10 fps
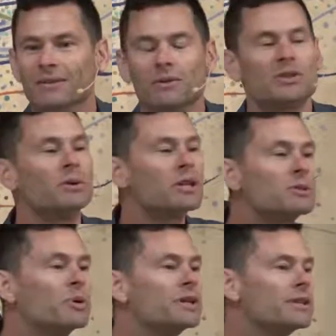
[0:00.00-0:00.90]
So it
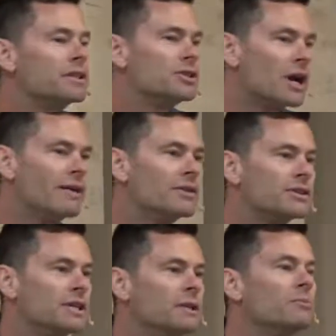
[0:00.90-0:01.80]
doesn't put us in the driver's
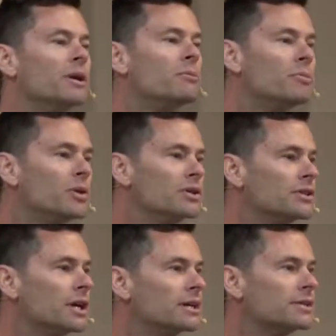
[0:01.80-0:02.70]
seat, but it
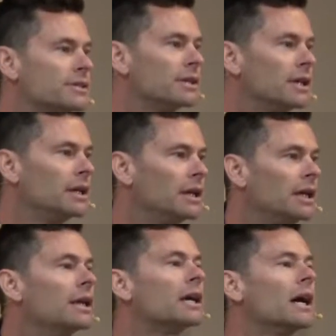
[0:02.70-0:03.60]
puts us
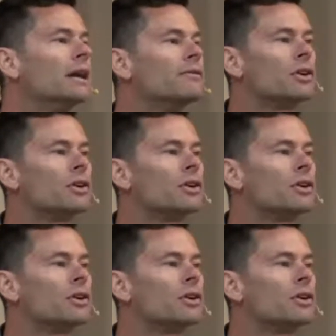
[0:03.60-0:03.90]
in a kind of